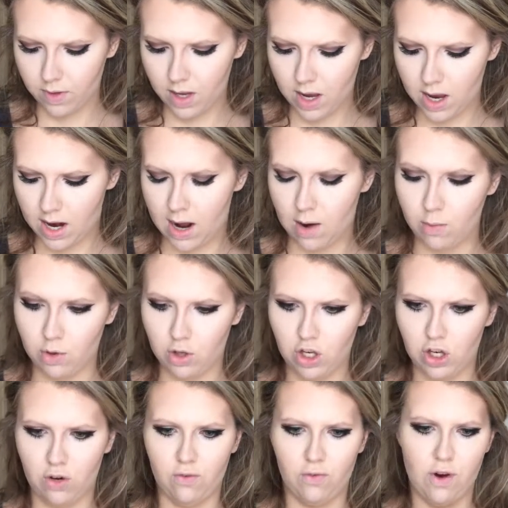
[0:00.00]
And I will
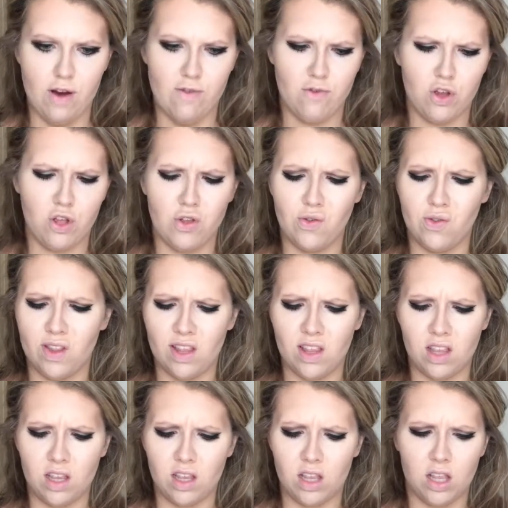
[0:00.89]
still forever use
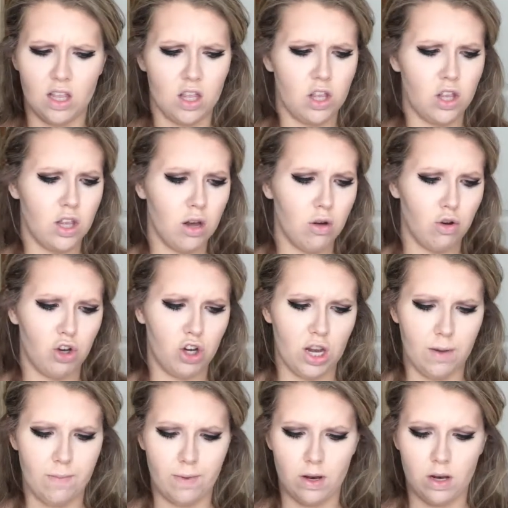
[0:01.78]
this because it's so
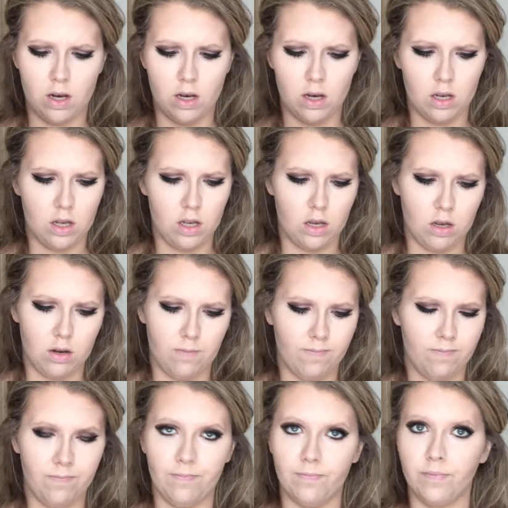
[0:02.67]
cheap and it's
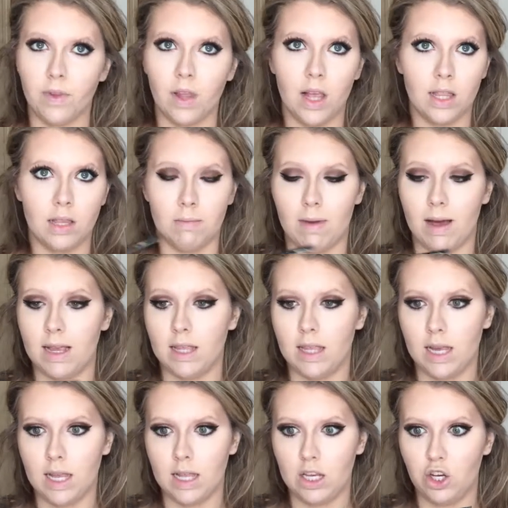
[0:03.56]

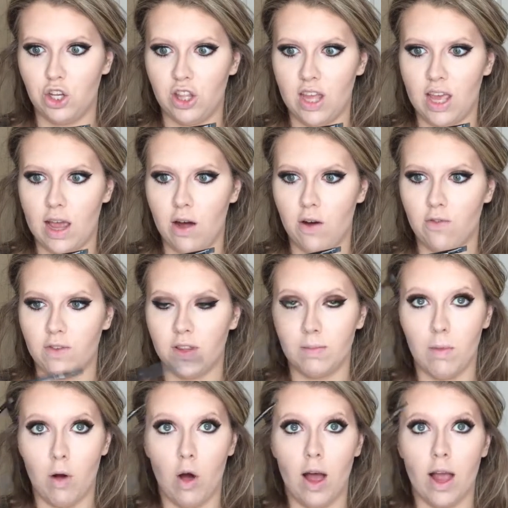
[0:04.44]
amazing. It's just the e.l.f.
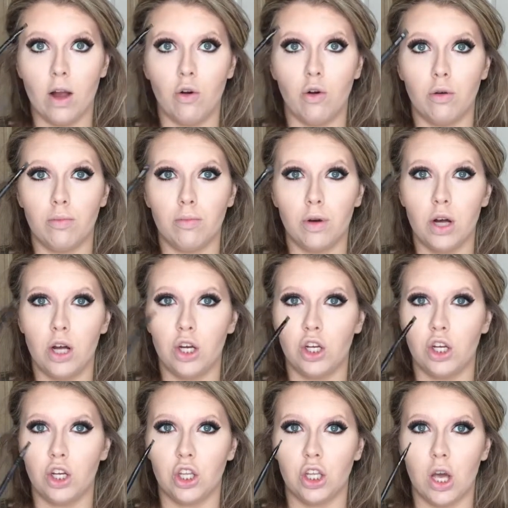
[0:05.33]
small angled
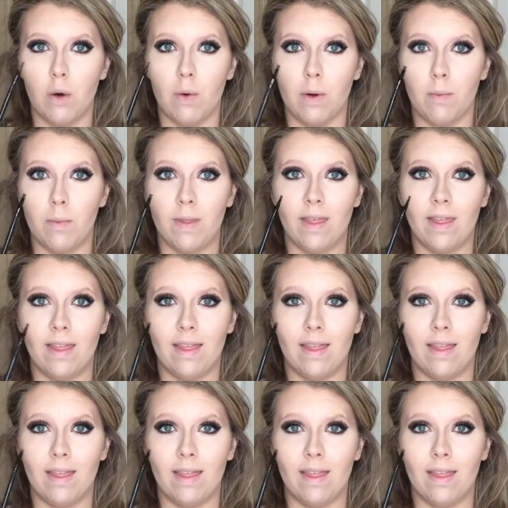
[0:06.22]
brush. Just go in with